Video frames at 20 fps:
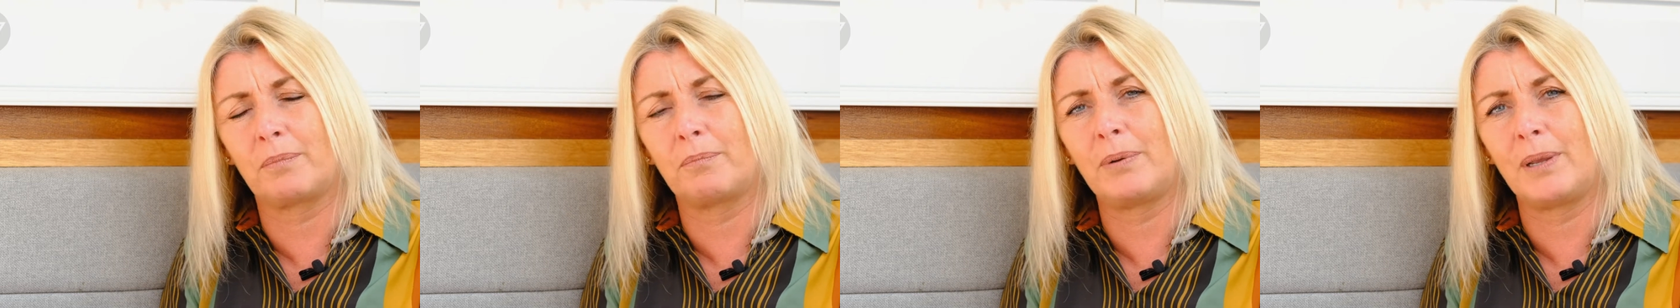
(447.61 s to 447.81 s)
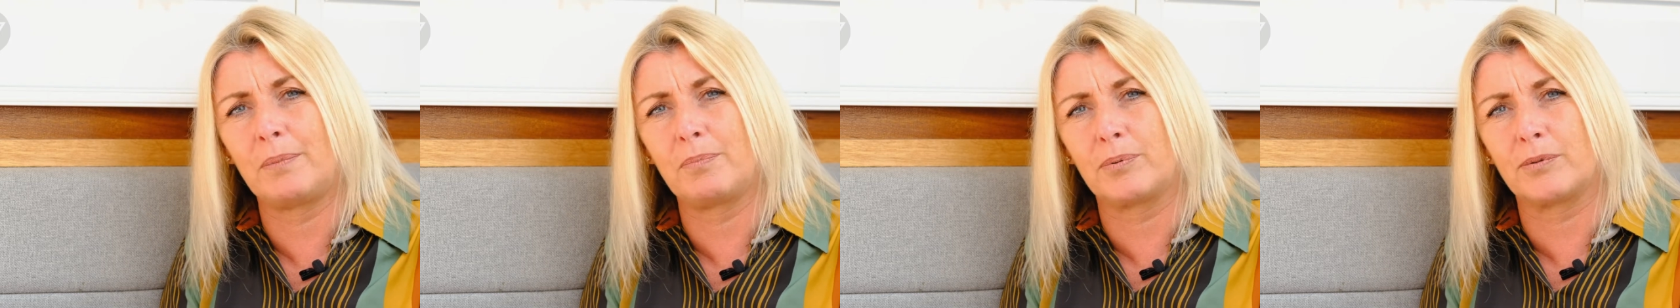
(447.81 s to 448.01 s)

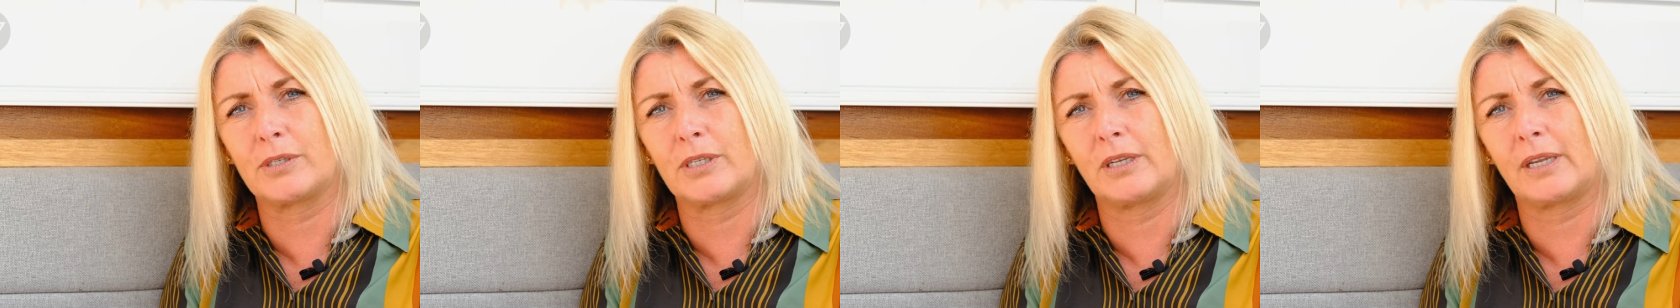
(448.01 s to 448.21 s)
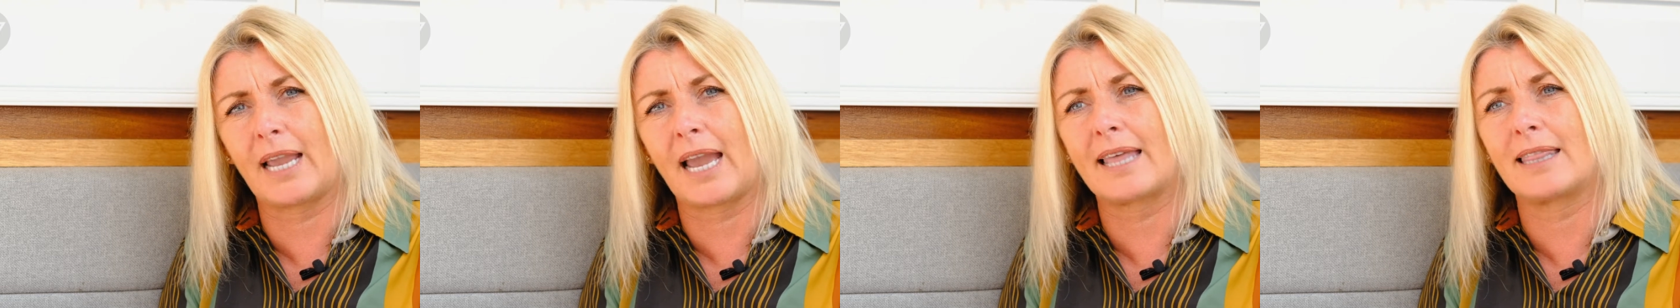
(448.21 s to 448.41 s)
people
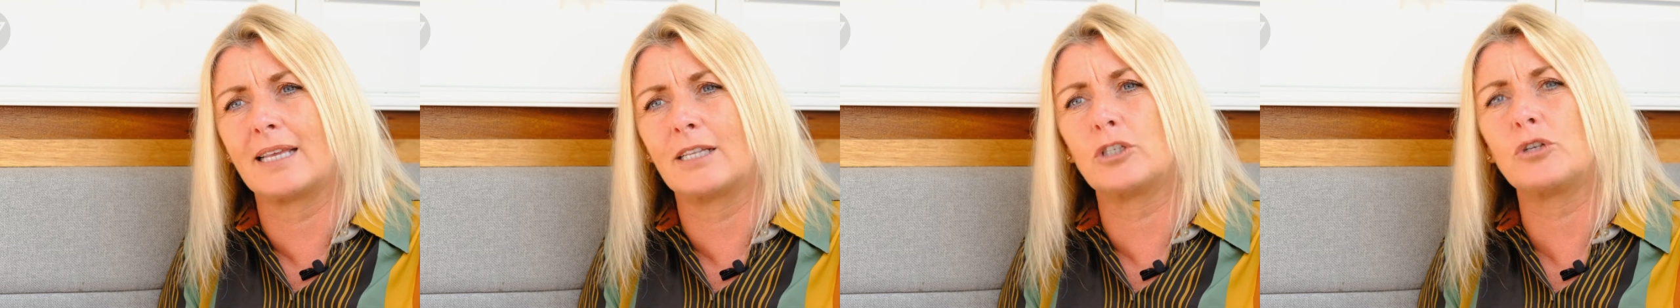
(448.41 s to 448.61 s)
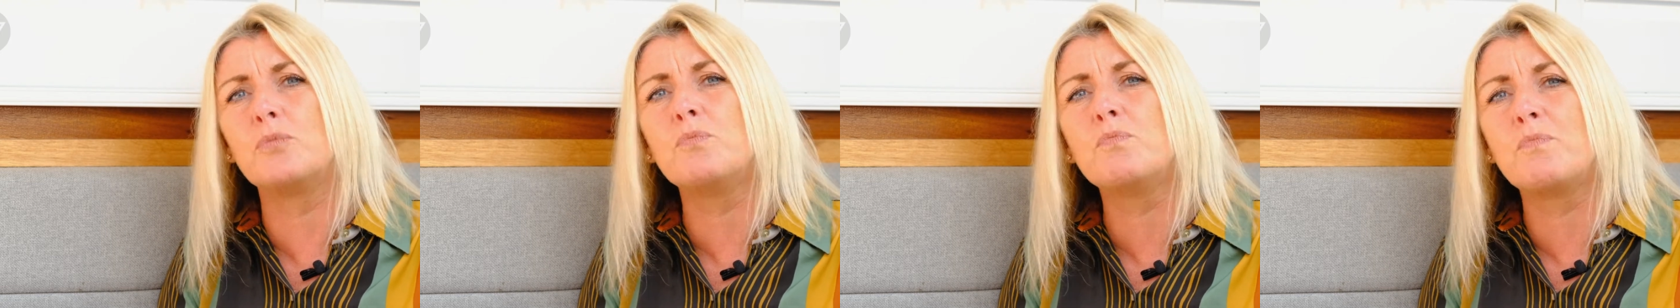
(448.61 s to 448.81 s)
together,
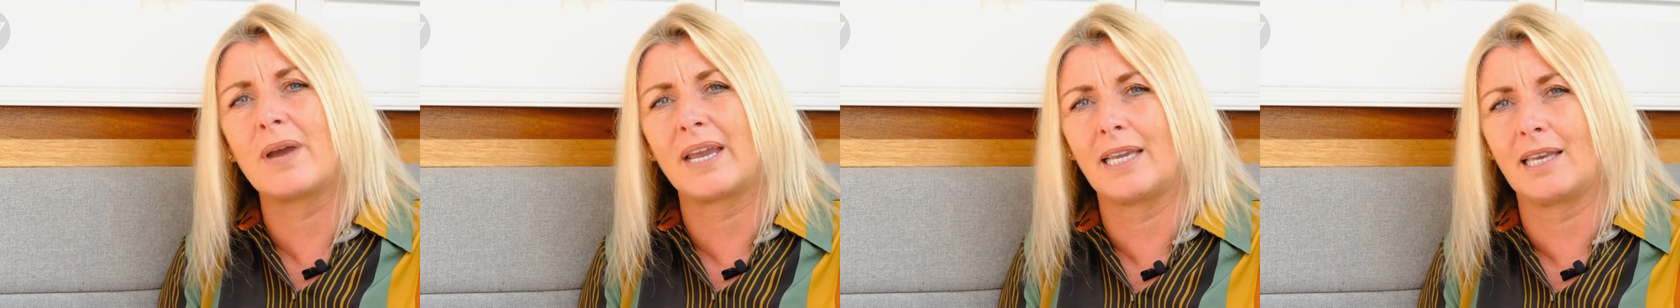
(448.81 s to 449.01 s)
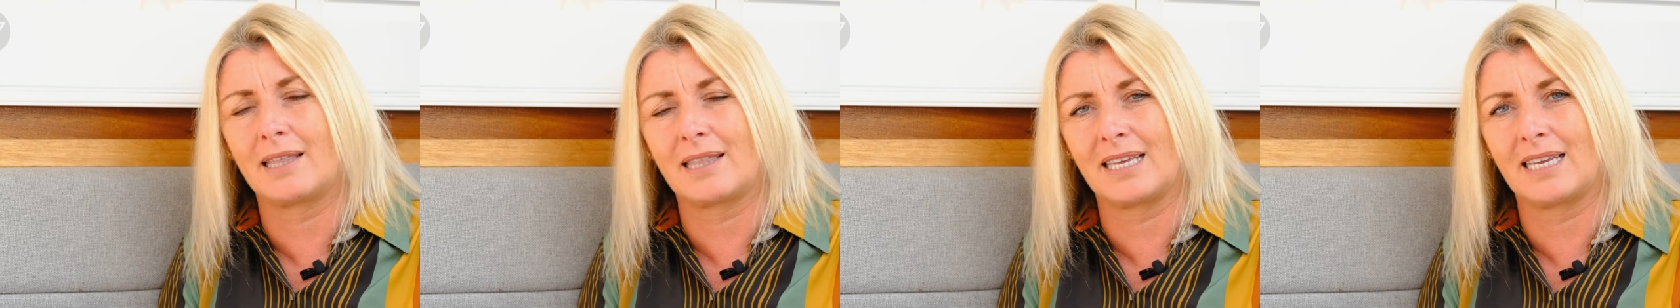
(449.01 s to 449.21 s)
to
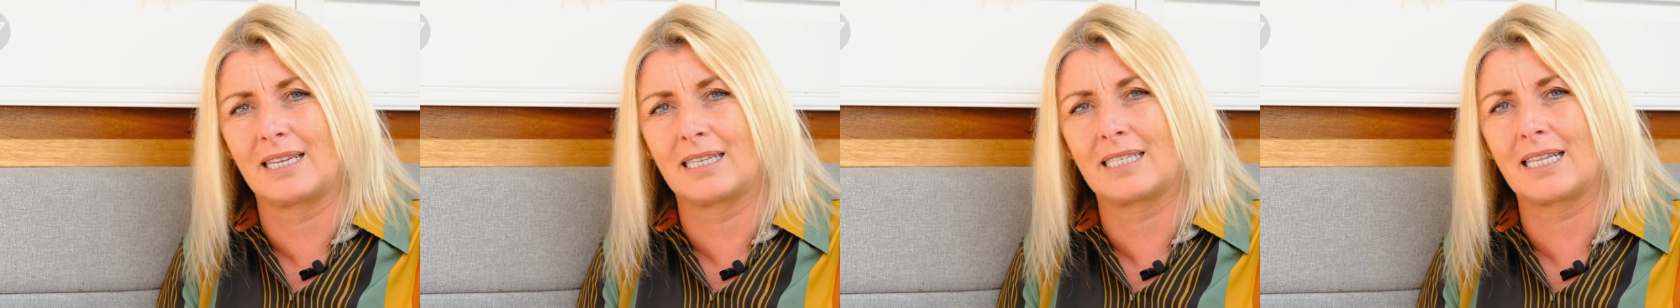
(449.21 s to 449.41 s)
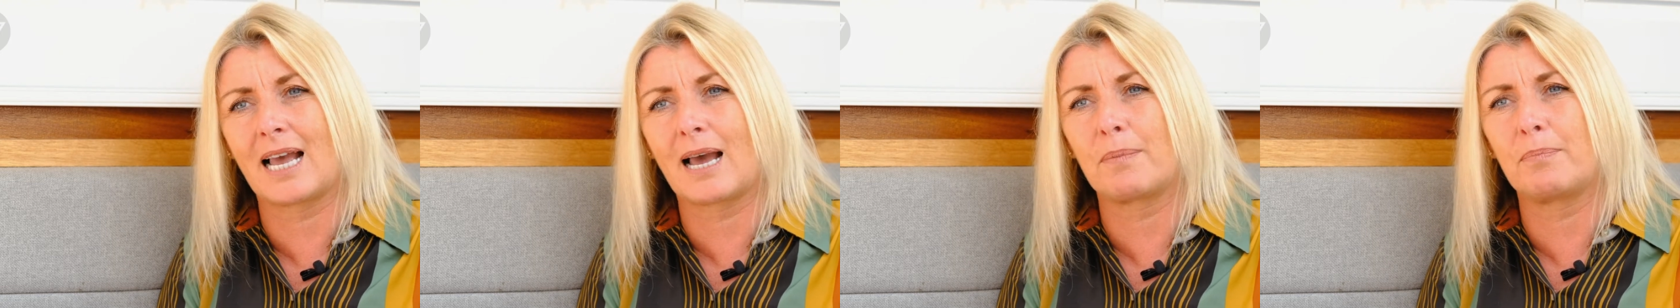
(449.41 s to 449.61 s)
make
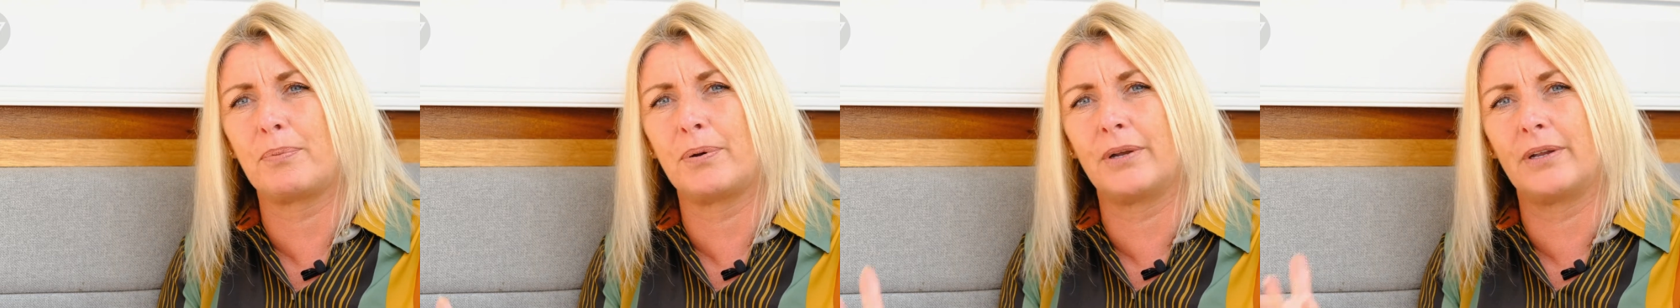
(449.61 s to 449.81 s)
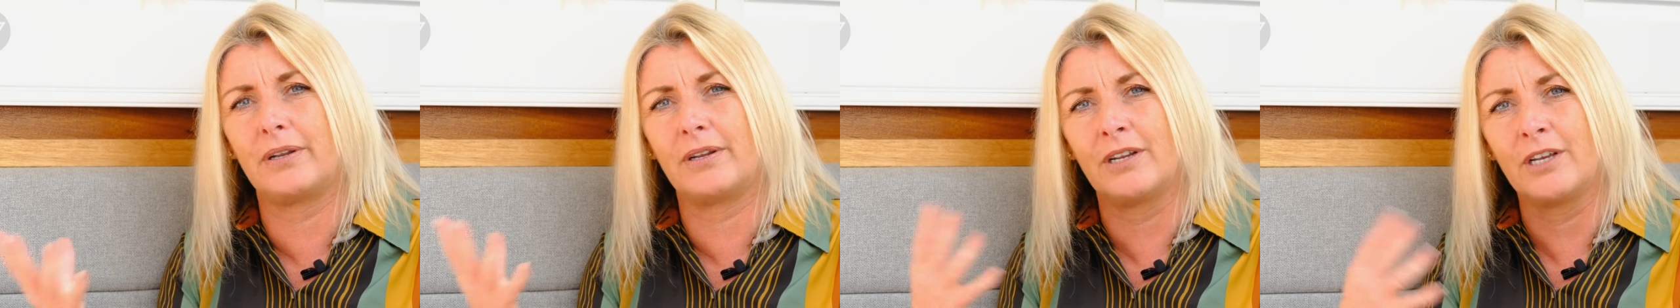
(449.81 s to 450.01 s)
things
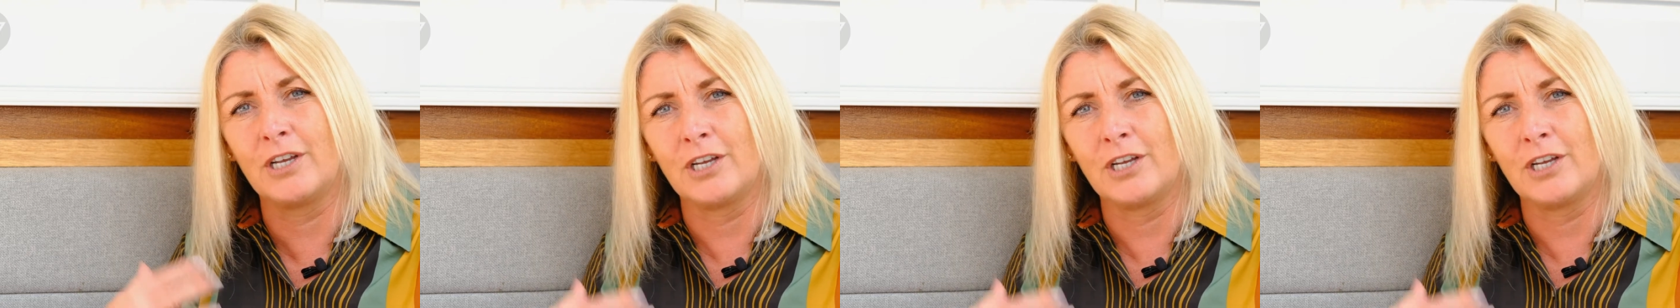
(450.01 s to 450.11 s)
happen,